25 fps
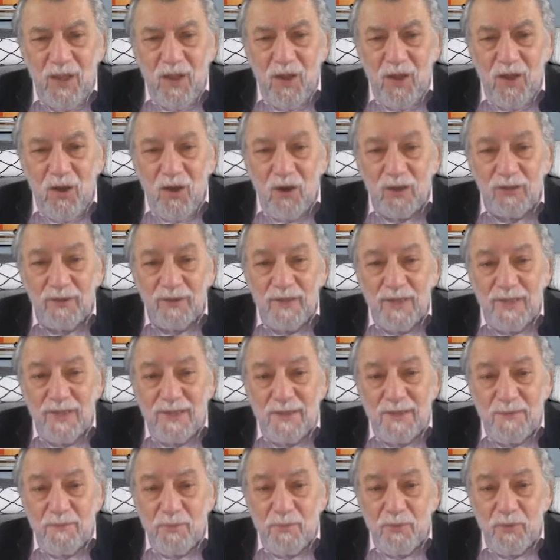are less
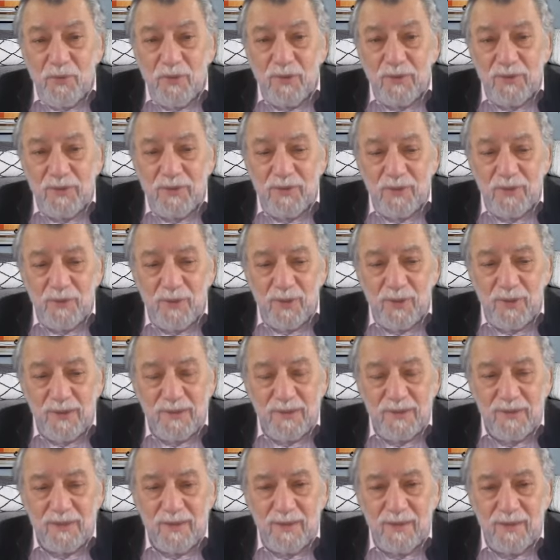important to
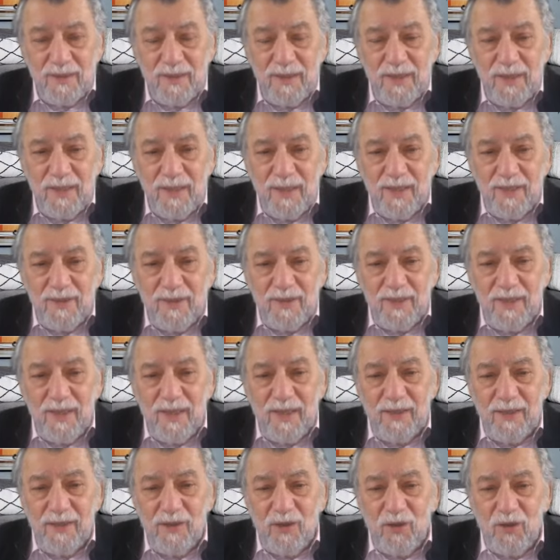us
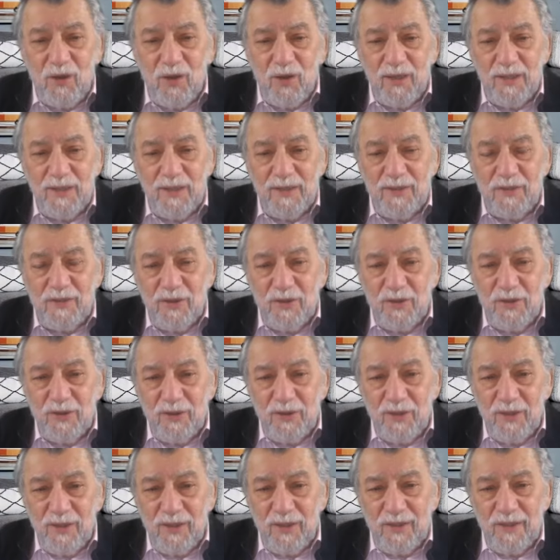than our
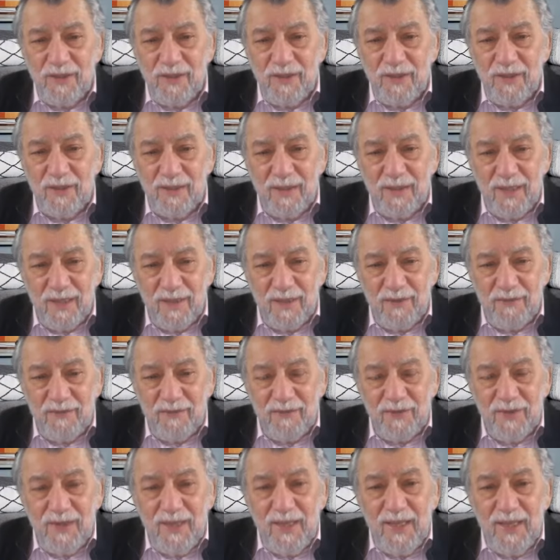eternal life.
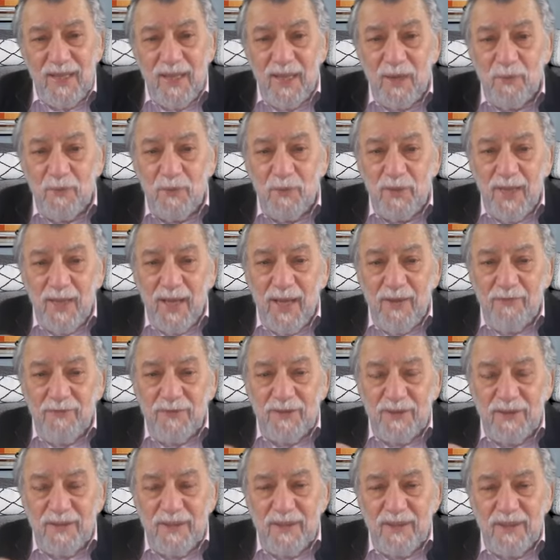And we have
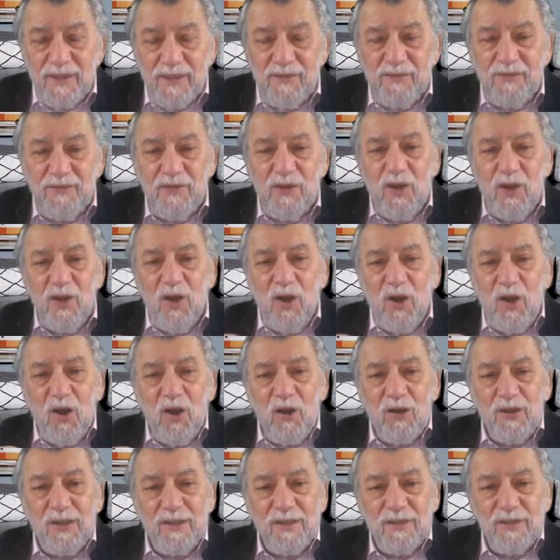to give
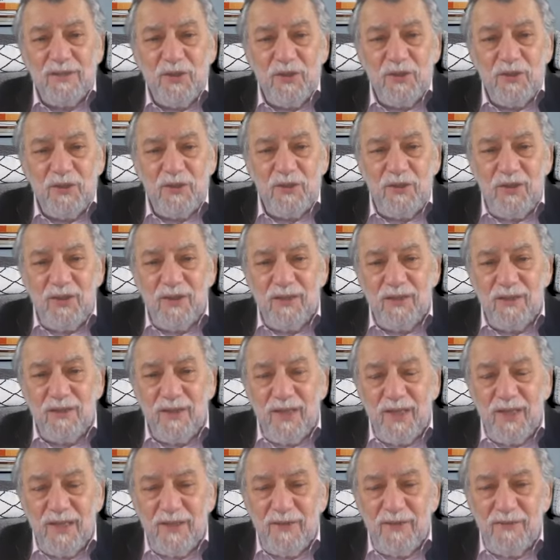our eternal
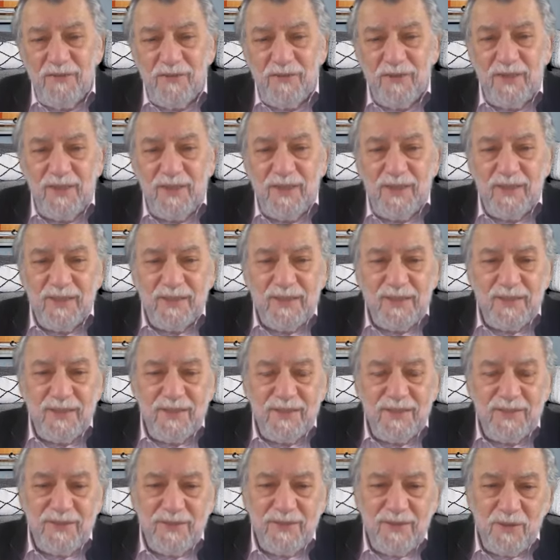life
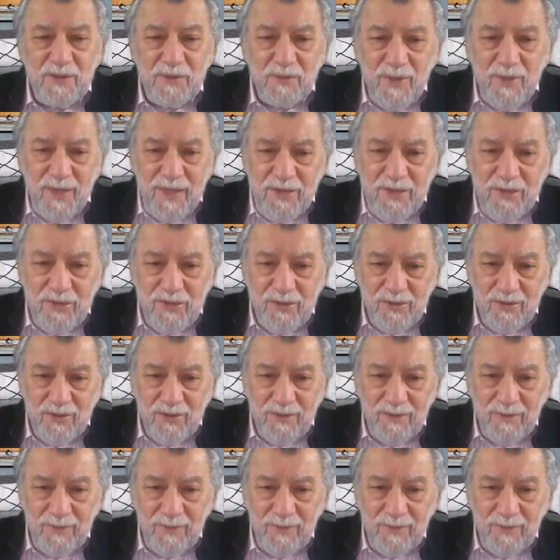consideration.